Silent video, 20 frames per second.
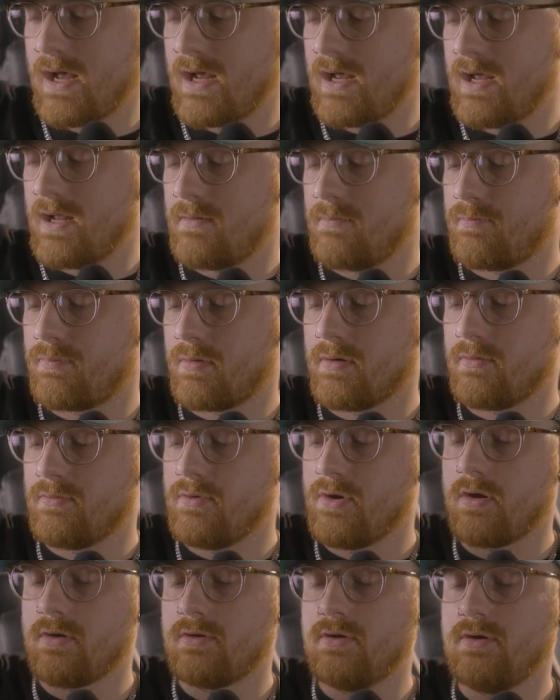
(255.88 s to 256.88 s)
but
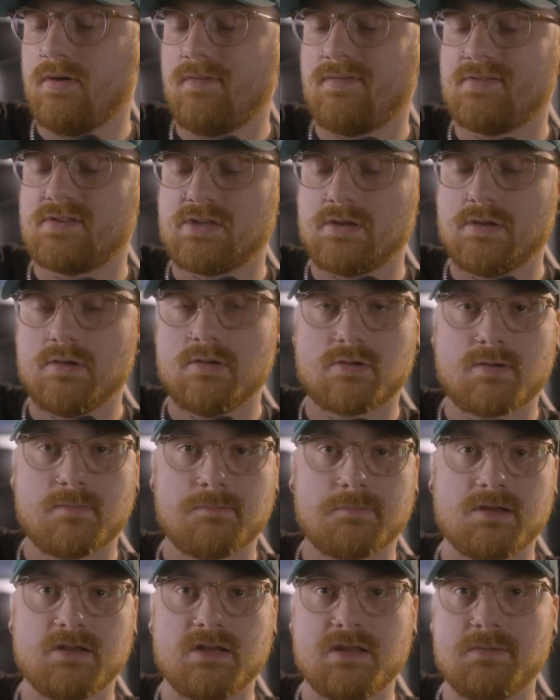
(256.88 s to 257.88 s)
not enough to
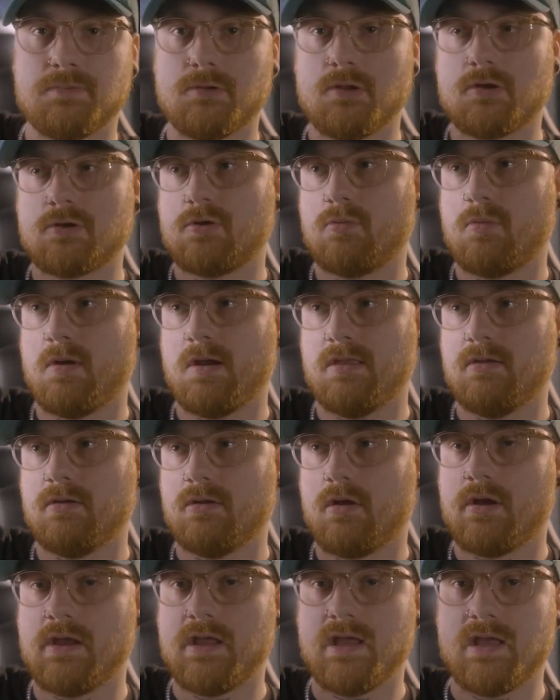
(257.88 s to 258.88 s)
completely block away the
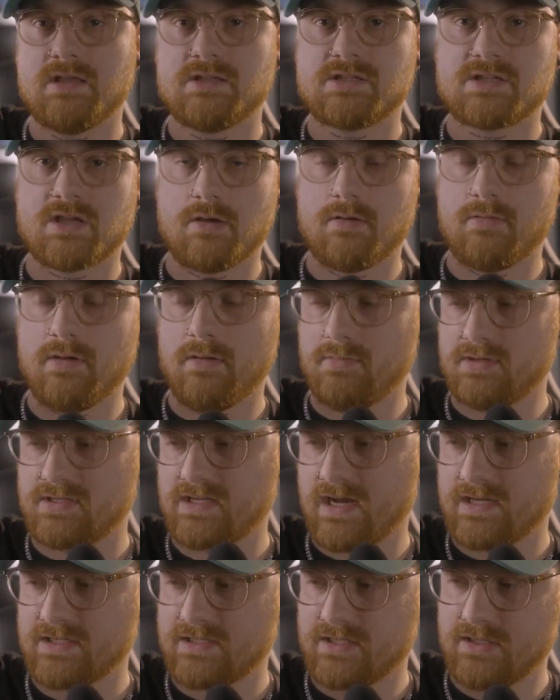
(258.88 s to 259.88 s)
light. So it was
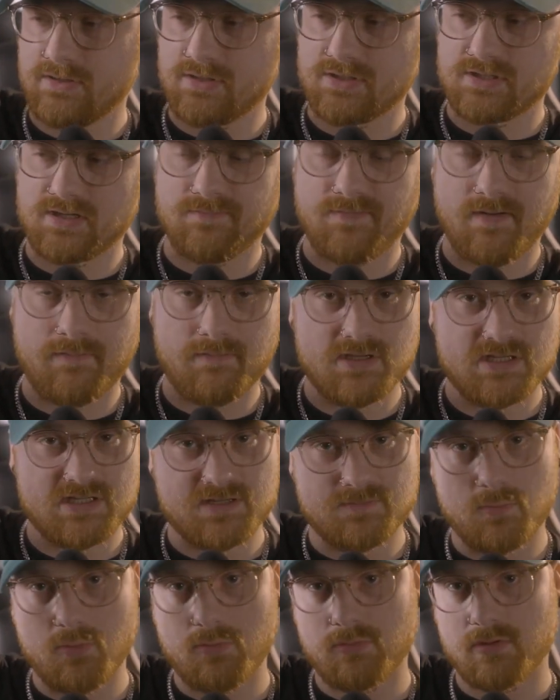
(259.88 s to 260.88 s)
casting just a very
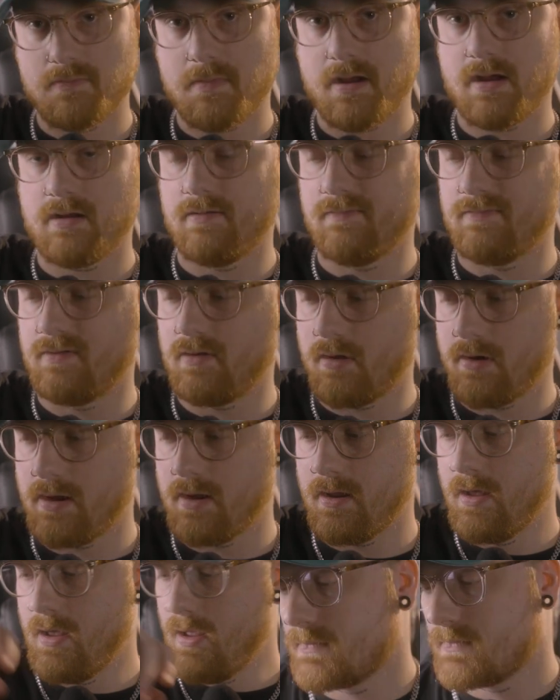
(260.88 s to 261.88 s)
small amount of
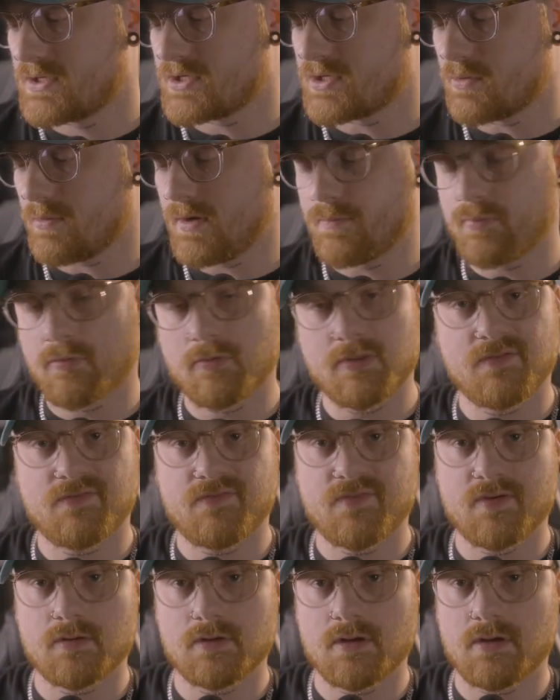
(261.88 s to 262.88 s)
light. So when I brought the
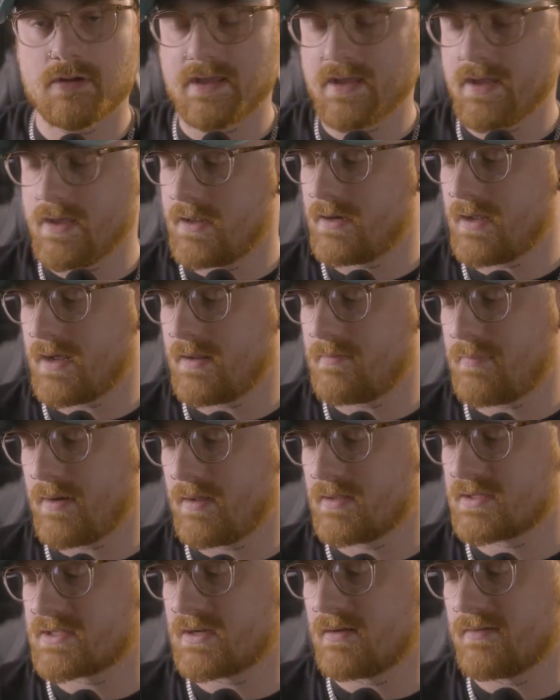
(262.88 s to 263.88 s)
fill light in and
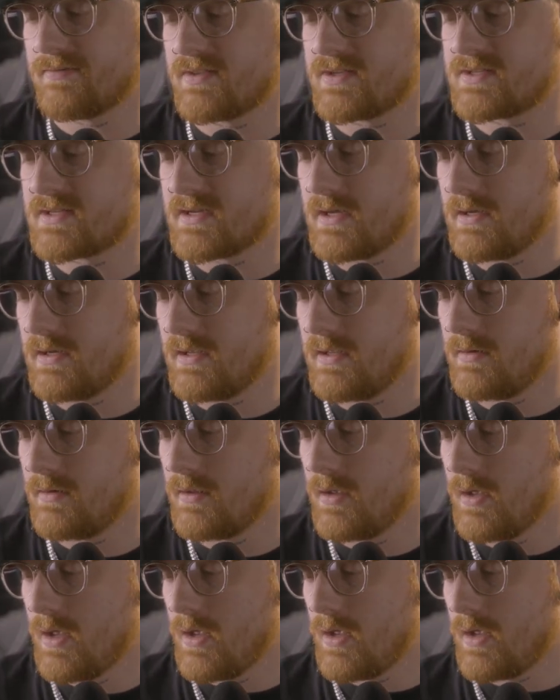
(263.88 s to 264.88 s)
bounced it off the
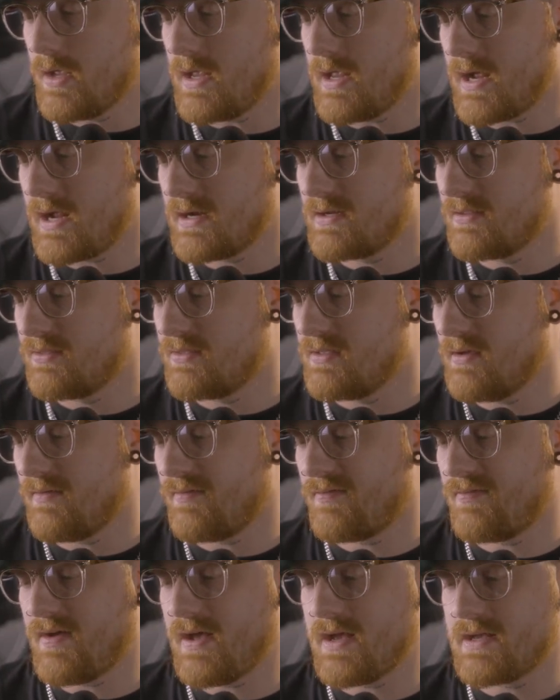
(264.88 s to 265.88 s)
ceiling, it added the
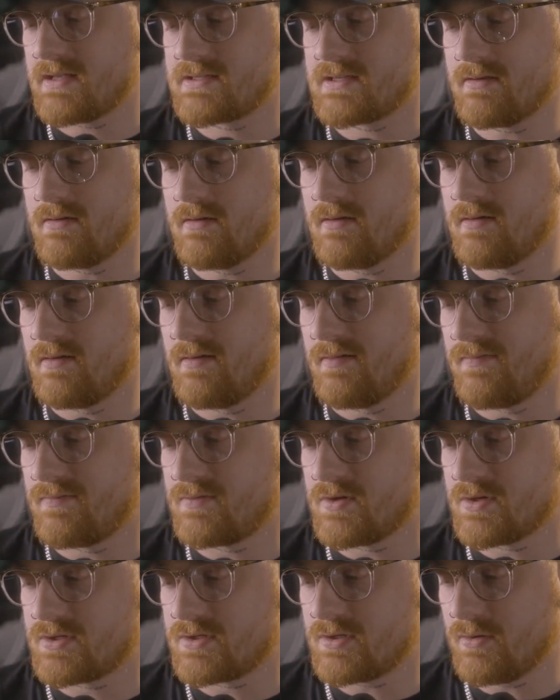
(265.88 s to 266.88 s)
effect of
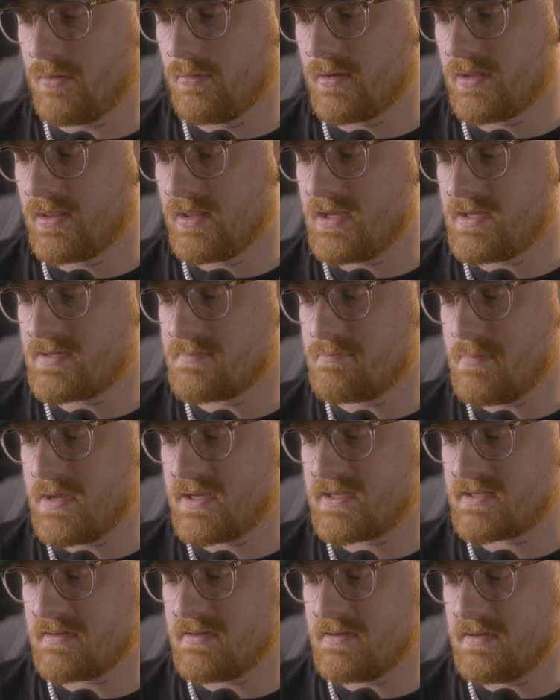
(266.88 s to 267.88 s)
just all of these
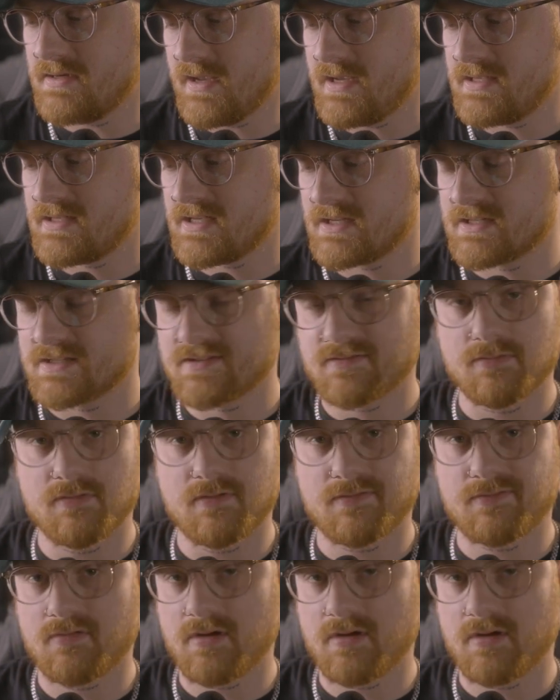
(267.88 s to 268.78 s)
missing details from the